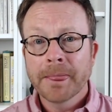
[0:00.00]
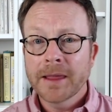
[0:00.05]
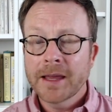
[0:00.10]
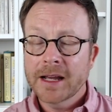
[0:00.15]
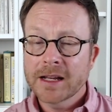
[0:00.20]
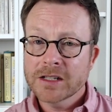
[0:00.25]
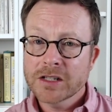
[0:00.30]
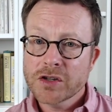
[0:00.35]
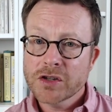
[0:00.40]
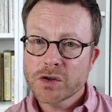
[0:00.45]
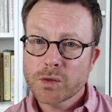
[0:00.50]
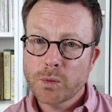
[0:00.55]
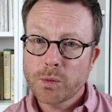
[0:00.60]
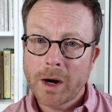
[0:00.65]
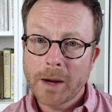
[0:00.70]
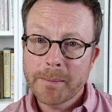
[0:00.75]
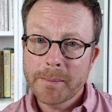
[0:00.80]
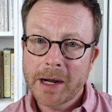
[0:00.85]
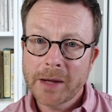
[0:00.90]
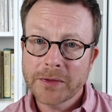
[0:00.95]
and just
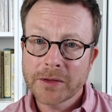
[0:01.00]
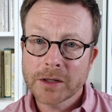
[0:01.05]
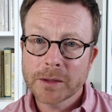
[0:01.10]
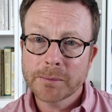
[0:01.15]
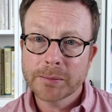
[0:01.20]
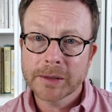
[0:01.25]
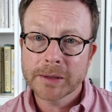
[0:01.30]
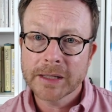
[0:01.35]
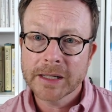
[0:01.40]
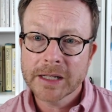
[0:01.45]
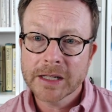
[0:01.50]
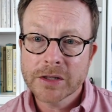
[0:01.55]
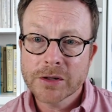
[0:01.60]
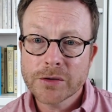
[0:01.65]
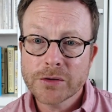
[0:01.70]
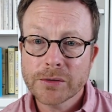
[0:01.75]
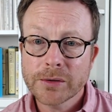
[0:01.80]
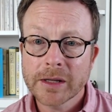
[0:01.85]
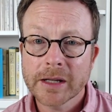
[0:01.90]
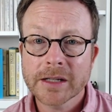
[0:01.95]
swap out the depleting and
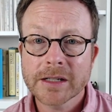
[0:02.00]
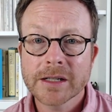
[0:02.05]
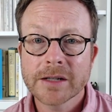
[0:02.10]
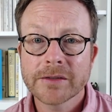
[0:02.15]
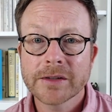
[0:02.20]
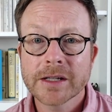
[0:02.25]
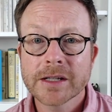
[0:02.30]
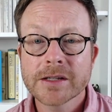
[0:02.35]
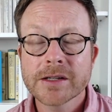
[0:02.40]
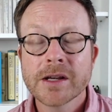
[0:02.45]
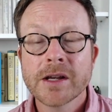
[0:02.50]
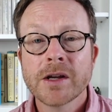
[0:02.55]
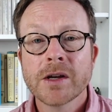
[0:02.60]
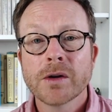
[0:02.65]
neutral activities